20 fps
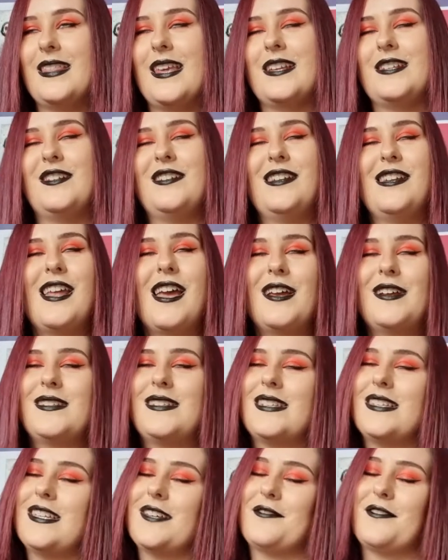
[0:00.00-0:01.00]
They do
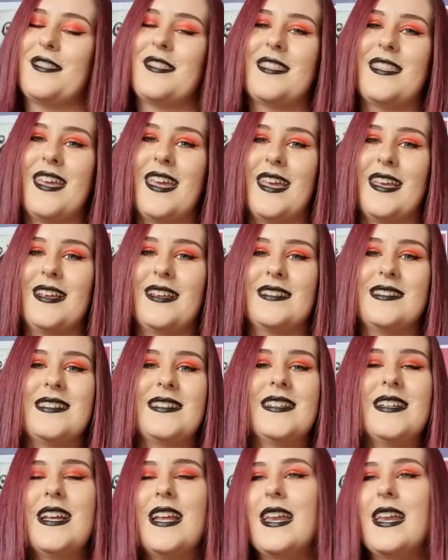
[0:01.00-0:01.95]
loads of different things.